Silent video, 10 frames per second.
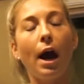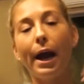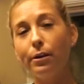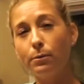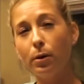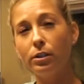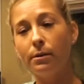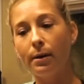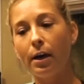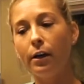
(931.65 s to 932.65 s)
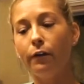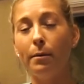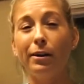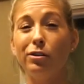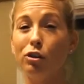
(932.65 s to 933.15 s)
I use protein powder for
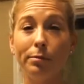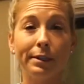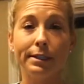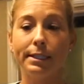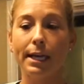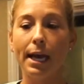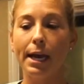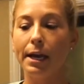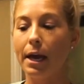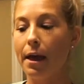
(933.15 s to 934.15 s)
about 2 meals a day,